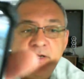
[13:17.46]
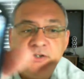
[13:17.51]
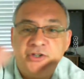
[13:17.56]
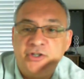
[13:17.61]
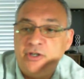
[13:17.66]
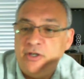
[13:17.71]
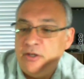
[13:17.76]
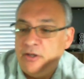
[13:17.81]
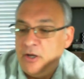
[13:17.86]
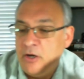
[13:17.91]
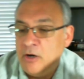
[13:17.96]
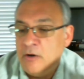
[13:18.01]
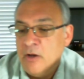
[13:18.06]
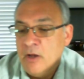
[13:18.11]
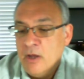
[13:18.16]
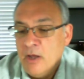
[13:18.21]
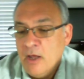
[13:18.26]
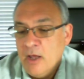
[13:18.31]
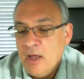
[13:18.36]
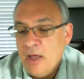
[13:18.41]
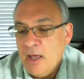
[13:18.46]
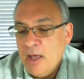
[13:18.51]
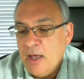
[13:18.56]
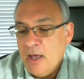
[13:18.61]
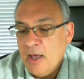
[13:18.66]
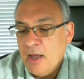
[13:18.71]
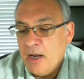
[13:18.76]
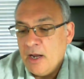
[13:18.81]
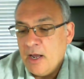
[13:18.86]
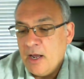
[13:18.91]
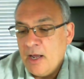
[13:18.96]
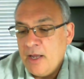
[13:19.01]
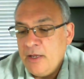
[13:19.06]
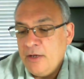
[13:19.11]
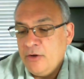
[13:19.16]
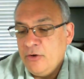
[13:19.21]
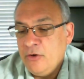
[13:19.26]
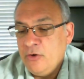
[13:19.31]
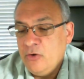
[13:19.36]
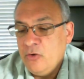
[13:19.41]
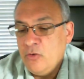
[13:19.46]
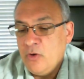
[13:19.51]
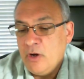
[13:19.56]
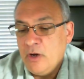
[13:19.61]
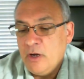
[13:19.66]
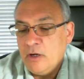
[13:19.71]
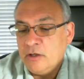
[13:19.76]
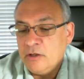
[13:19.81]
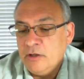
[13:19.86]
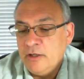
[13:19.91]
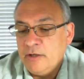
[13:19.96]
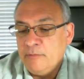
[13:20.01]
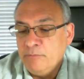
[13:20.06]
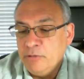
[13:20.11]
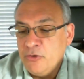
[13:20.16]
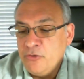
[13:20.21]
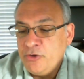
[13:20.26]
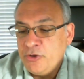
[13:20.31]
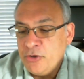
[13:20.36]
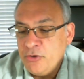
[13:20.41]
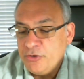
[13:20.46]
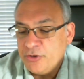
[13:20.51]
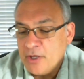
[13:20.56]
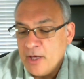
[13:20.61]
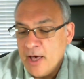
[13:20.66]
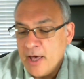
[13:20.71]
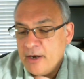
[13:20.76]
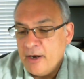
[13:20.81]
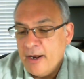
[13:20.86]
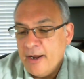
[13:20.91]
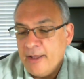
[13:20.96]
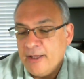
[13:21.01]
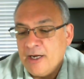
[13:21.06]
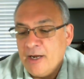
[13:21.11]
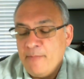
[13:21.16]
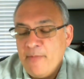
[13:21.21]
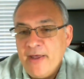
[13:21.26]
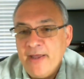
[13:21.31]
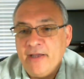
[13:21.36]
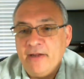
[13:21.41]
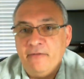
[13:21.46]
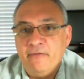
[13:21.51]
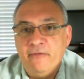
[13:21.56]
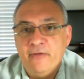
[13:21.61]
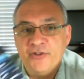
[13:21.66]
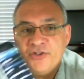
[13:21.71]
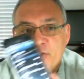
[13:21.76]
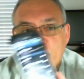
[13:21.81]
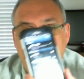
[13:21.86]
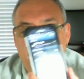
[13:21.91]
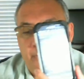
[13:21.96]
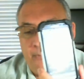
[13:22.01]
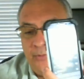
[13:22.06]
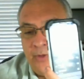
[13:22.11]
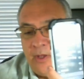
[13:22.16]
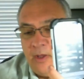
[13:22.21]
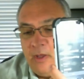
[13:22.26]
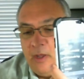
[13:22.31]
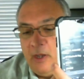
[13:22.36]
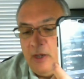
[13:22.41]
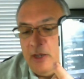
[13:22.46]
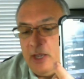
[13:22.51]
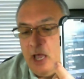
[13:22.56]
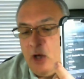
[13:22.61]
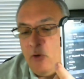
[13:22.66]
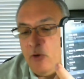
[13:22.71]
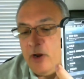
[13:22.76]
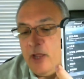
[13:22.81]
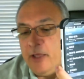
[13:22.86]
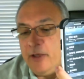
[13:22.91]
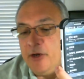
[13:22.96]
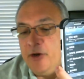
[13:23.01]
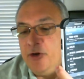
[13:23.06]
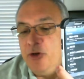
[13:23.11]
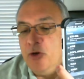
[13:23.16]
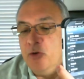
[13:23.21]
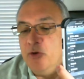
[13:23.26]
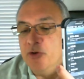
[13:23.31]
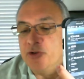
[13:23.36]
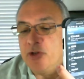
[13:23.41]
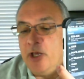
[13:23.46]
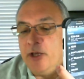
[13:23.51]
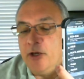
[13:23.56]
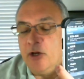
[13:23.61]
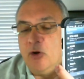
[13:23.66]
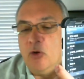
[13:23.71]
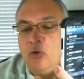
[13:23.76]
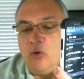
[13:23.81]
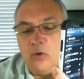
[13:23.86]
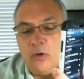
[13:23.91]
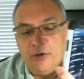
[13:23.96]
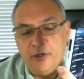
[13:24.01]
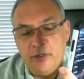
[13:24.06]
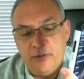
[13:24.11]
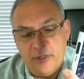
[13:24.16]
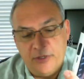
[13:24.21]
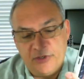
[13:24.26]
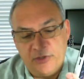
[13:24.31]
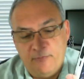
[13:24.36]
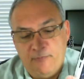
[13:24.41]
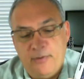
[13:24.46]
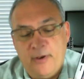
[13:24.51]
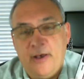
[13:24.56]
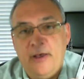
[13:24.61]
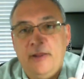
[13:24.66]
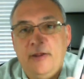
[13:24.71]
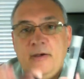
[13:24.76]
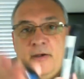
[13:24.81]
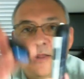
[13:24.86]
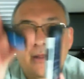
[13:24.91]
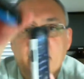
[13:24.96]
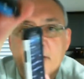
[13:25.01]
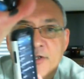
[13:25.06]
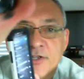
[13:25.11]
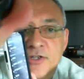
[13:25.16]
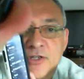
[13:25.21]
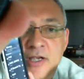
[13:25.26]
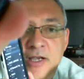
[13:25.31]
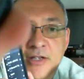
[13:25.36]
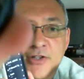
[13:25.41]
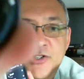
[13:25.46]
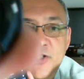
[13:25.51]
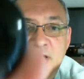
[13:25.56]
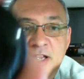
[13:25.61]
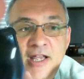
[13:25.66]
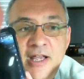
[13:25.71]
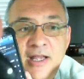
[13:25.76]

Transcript: of see there, and I'm going to click Bluetooth on, and I'm going to make it visible. Now what I'm going to do is I'm going to hold in this button, and it says